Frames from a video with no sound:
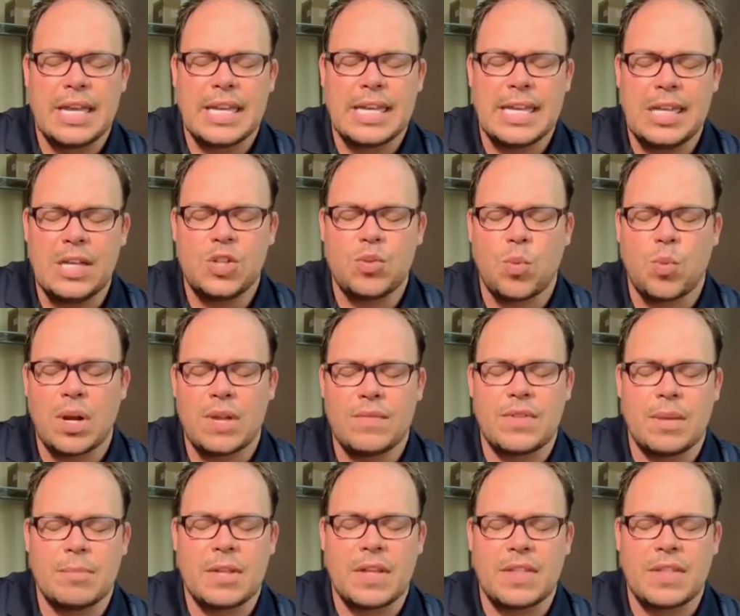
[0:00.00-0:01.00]
Each one of
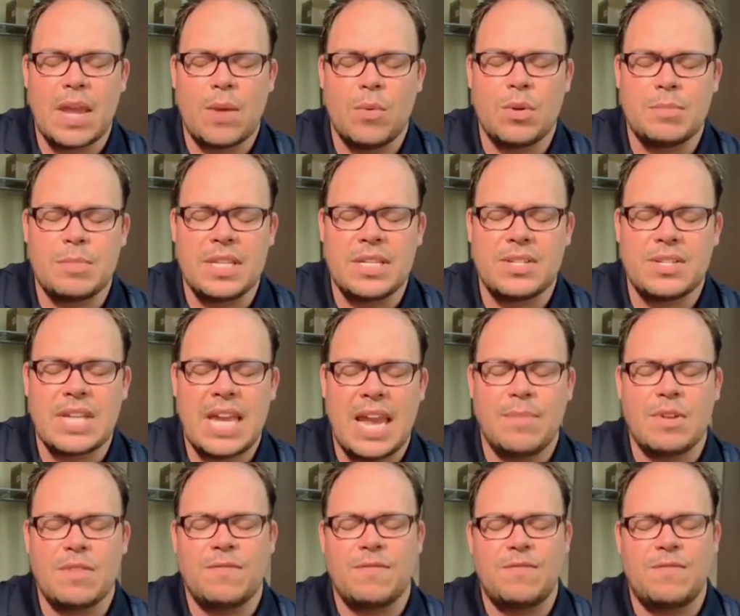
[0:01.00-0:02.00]
them, that they would be
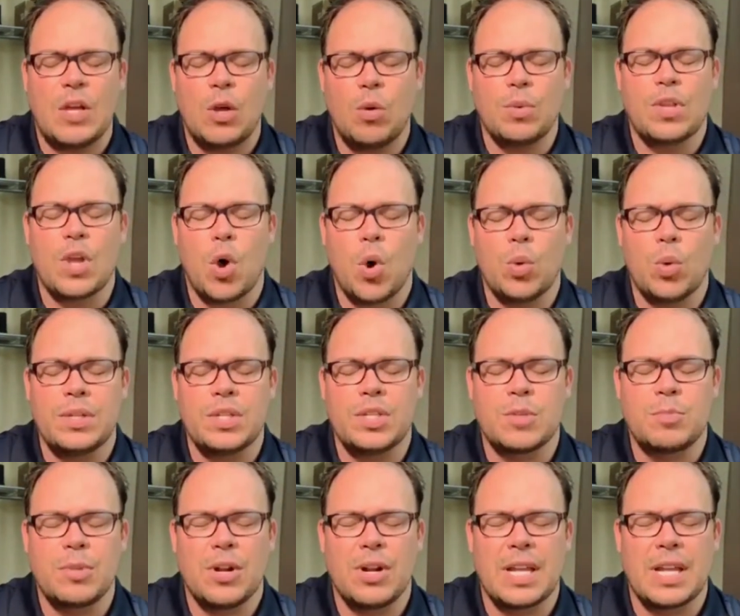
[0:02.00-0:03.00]
saved and filled with the Holy
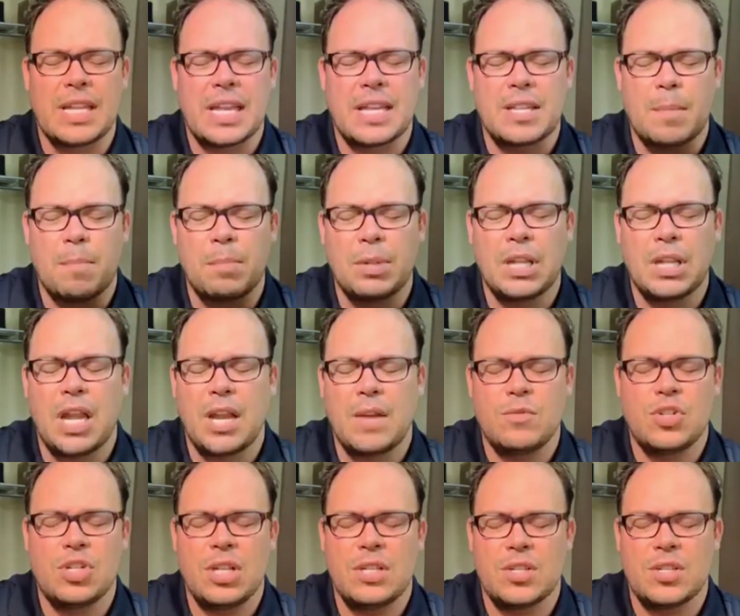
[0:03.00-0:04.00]
Spirit, and that the blood of
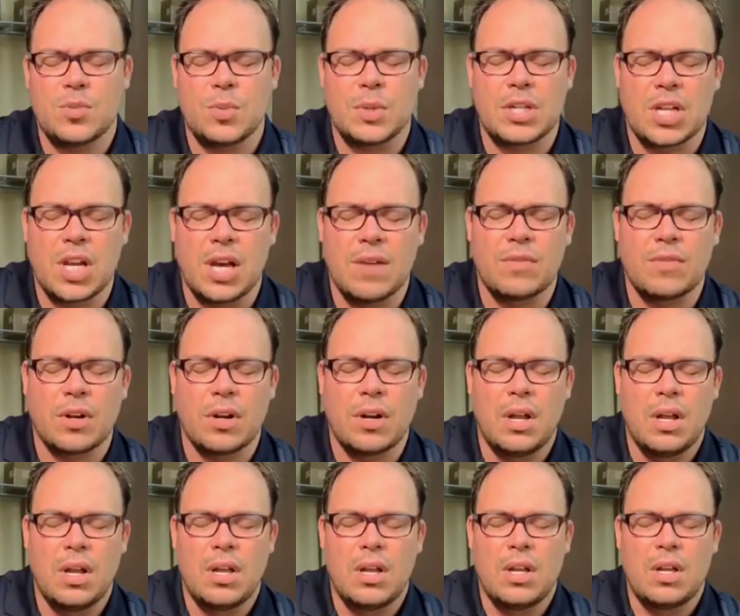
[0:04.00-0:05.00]
Jesus would cover
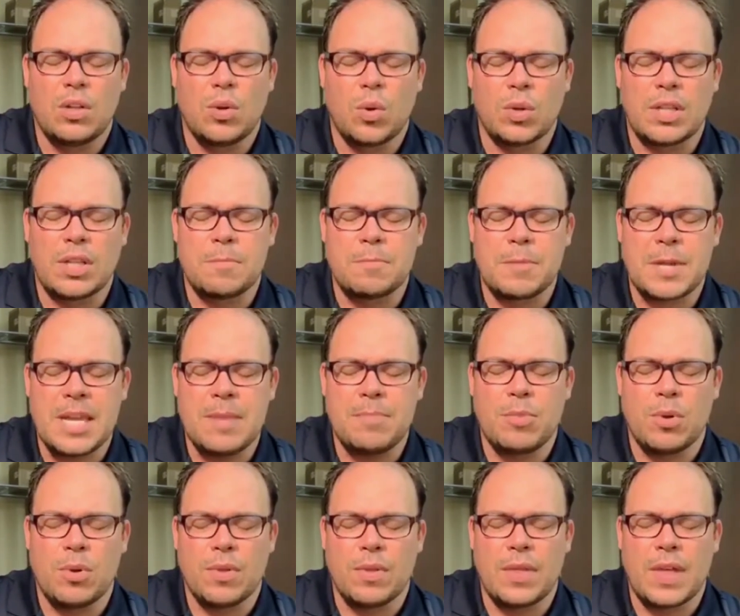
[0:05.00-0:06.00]
Lord, the
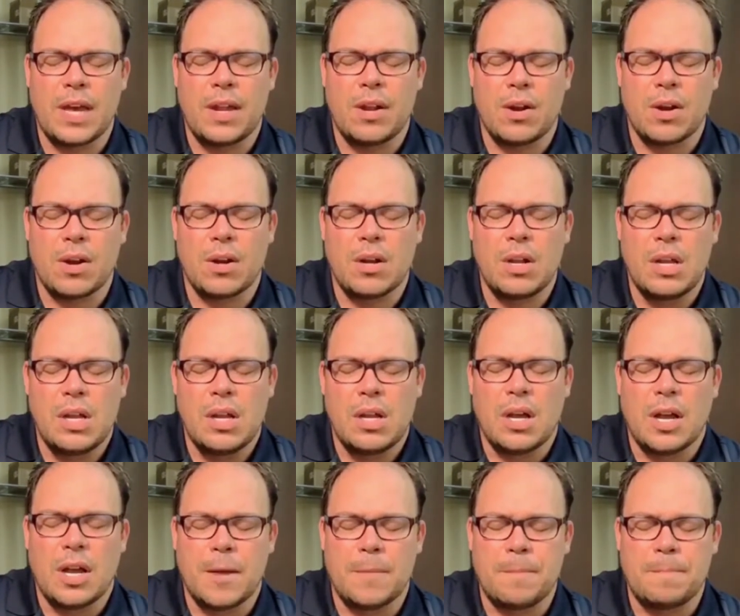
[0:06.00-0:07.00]
people that are
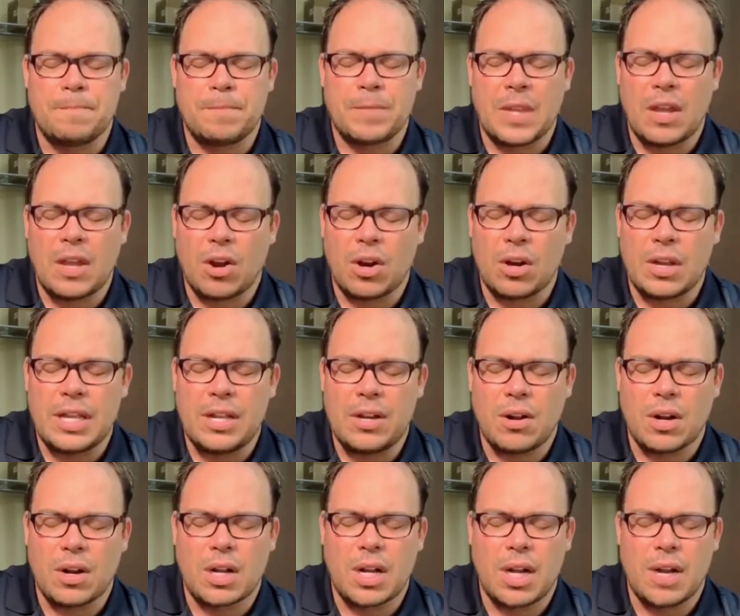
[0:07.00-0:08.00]
um, are in
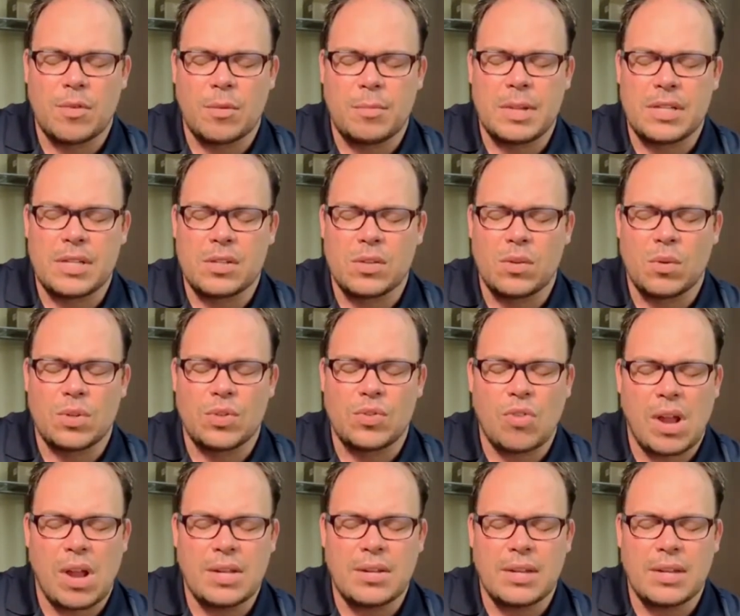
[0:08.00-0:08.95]
our governments, Lord, trying to